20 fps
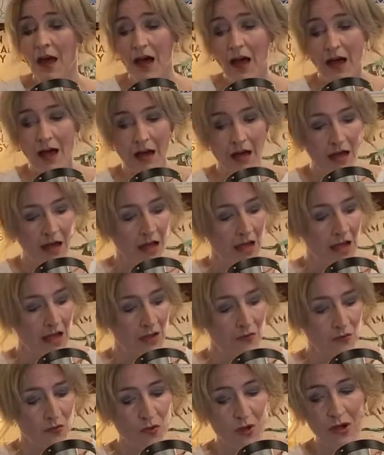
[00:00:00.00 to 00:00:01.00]

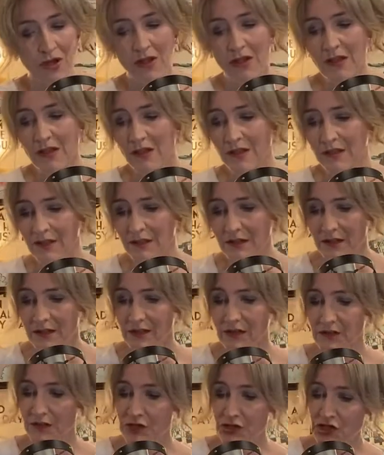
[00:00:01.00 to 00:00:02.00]
I walk
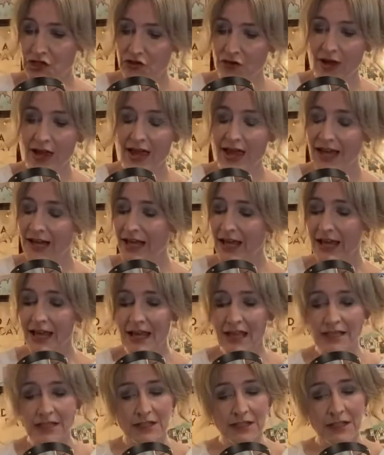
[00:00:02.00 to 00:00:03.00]
the straight
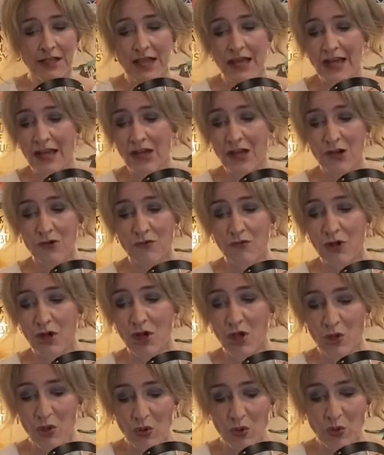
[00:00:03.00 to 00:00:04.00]
and
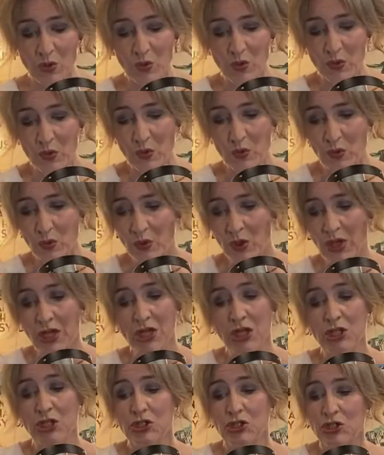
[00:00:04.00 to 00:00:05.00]

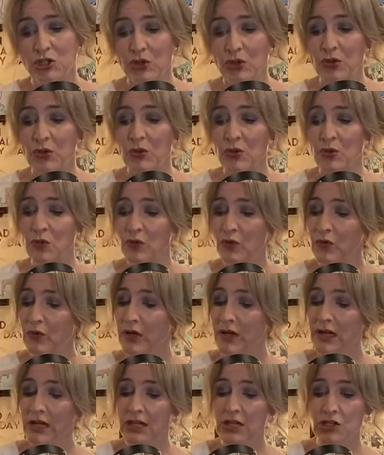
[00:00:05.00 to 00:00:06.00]
narrow to
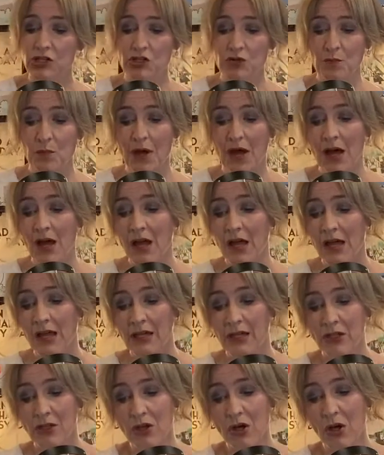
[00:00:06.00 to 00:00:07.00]
reach my
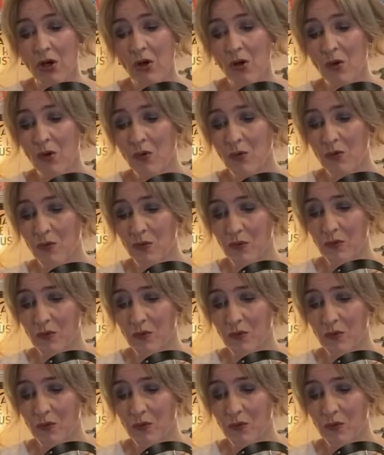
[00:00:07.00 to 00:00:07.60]
goal.